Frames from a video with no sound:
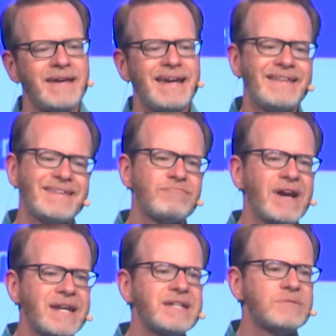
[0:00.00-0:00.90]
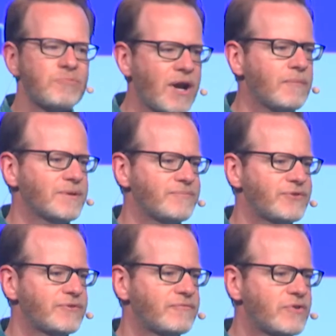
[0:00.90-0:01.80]
And they ran into
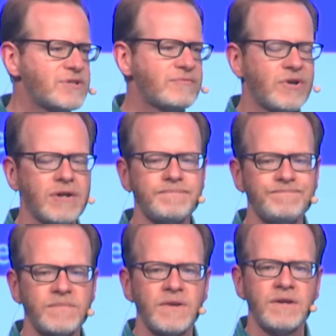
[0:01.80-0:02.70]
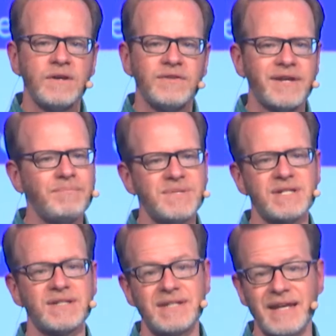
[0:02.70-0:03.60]
problems. First of all, they kept
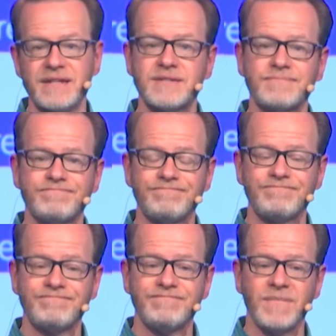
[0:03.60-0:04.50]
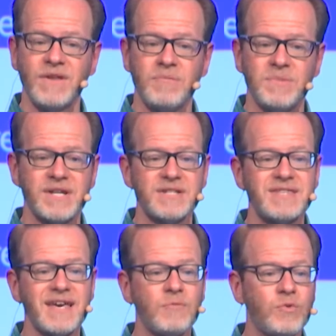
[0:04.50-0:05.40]
missing the dates because
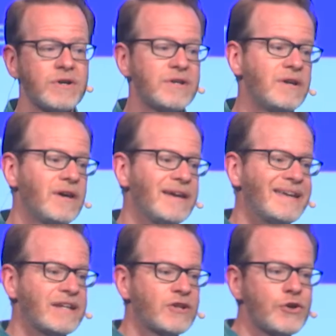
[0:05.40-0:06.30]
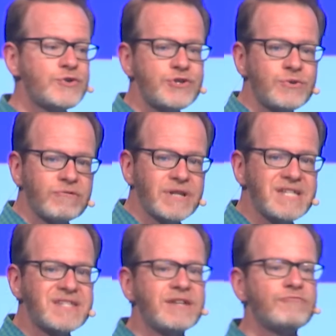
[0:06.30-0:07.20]
they would get close to a
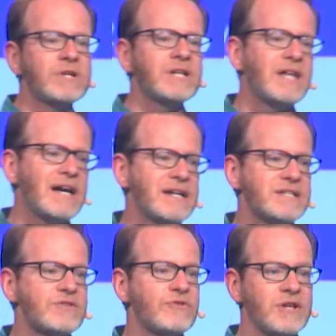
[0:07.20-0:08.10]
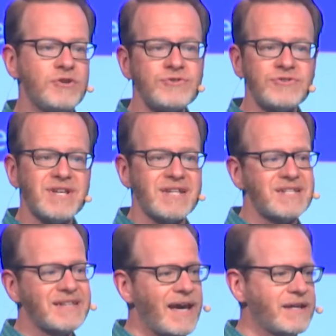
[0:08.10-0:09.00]
release and then realize in user
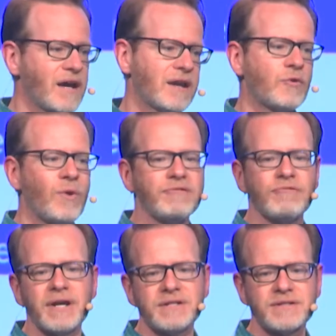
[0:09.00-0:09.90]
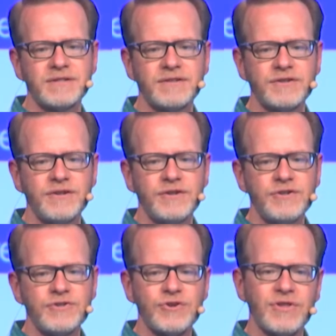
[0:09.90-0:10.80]
testing they hadn't got it quite right.
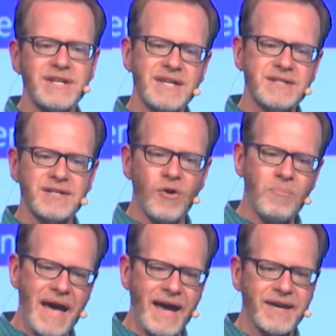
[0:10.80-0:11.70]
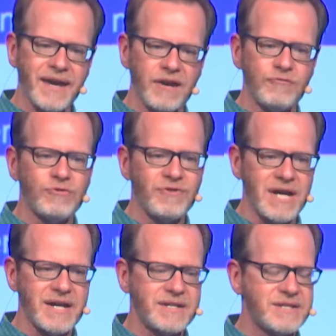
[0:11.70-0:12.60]
So they needed to go back and
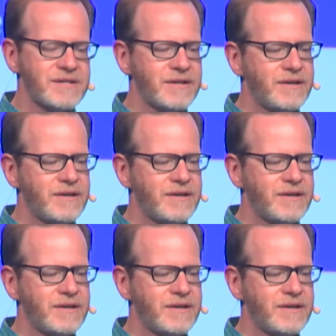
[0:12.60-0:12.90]
revise.